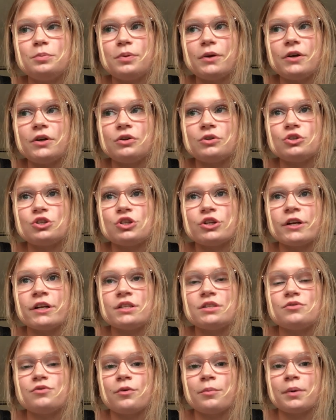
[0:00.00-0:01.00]
plan on
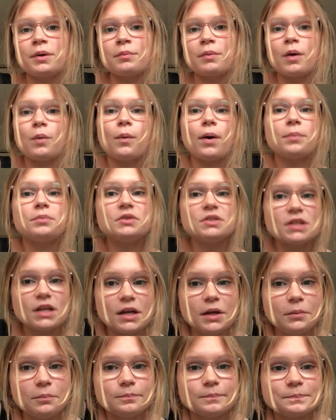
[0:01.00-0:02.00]
transforming my
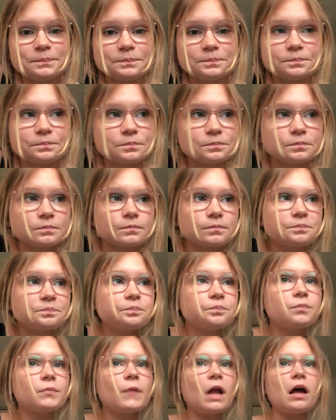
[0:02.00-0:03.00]
website.
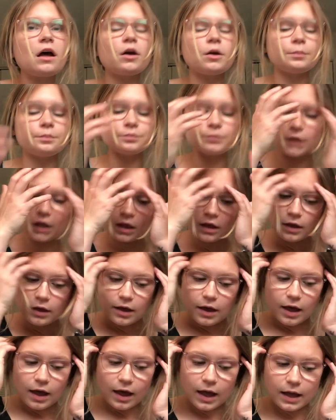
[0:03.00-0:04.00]

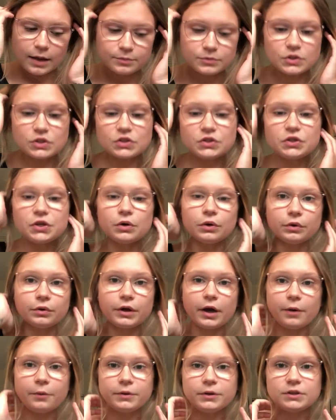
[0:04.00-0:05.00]
I'm still
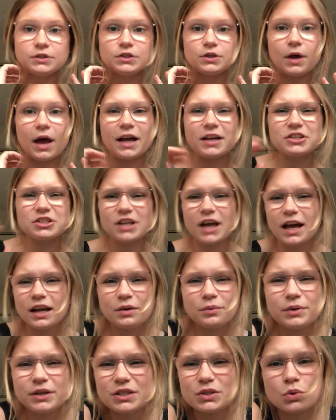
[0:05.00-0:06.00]
going to, actually, I
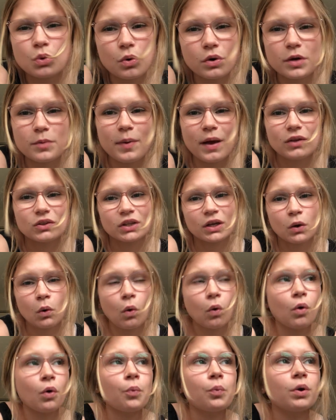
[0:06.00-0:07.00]
don't want to talk about, like,
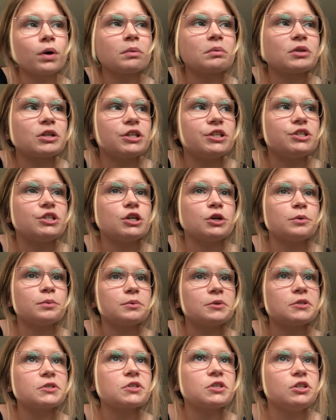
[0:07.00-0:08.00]
all of what I'm going to do.
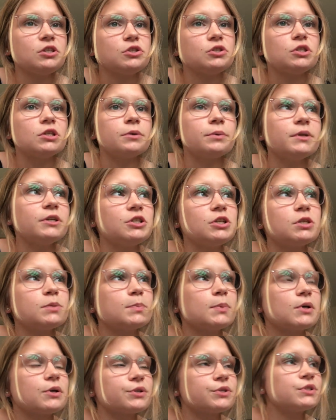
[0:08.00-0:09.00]
I'm just going to do it just
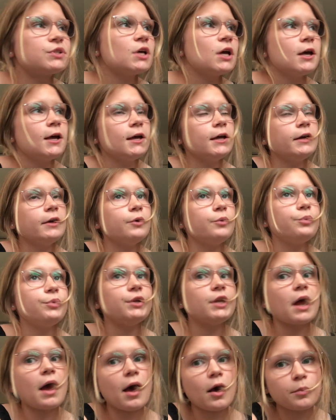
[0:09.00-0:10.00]
because we
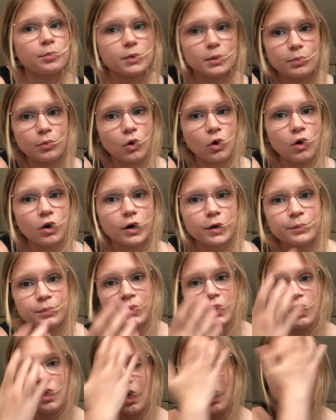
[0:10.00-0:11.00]
know how people are.
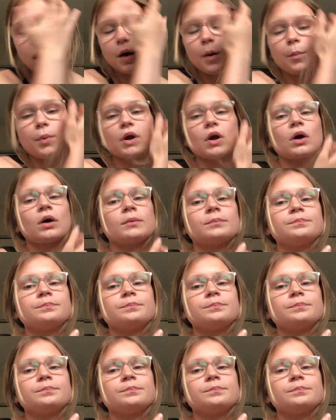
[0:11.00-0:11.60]
But,